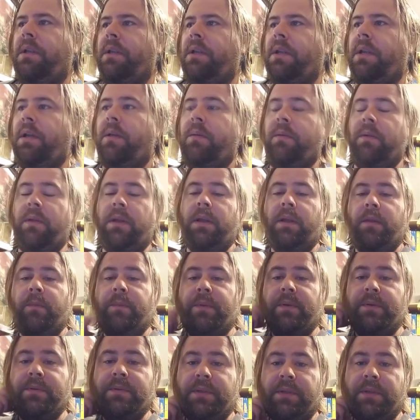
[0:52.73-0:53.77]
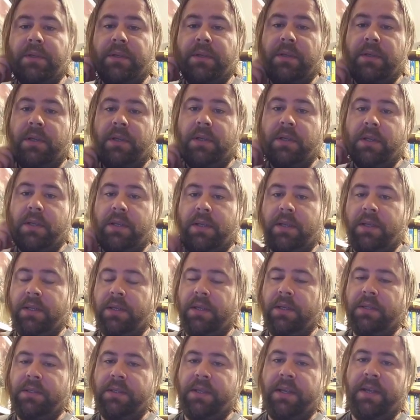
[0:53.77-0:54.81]
and I'll post
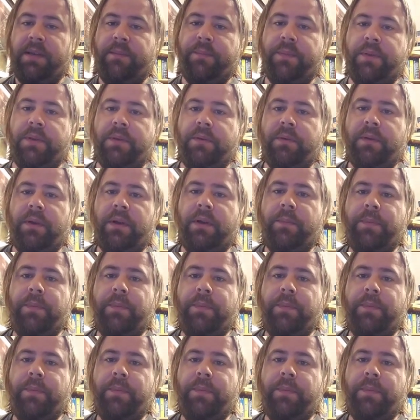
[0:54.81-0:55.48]
as I have been doing,